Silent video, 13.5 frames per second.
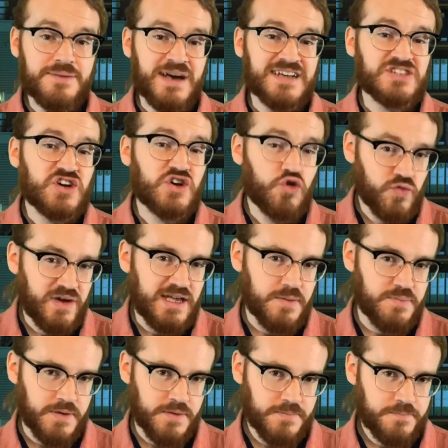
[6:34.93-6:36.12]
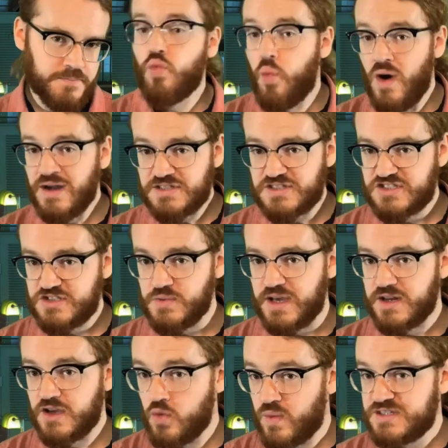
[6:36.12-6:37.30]
him as a creep. One
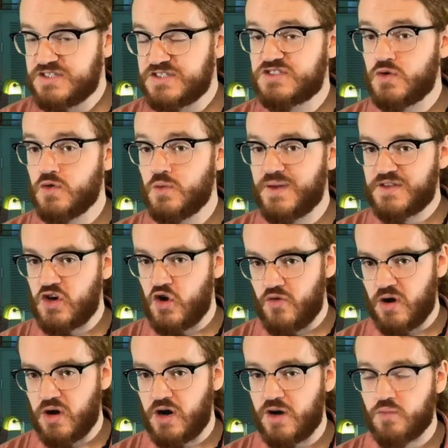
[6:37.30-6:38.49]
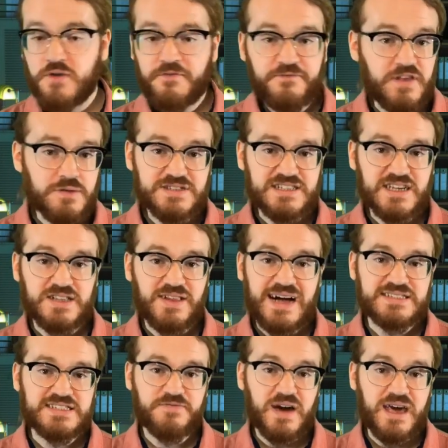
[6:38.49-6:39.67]
student who went to school with Kohberger refused to
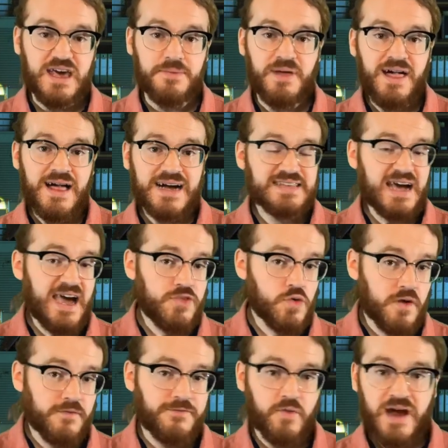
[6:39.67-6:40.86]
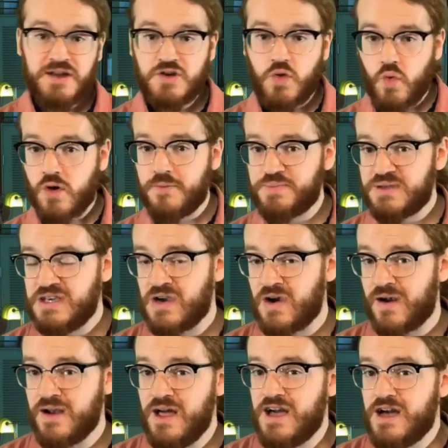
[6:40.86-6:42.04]
classify him as either a friend or a
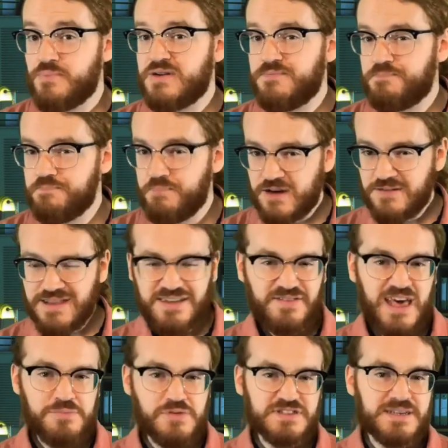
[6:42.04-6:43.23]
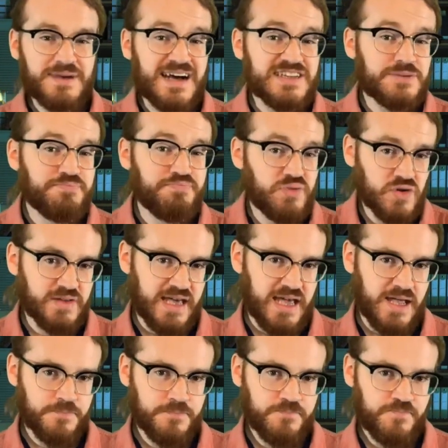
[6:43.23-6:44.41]
peer, but merely labeled him as a bully.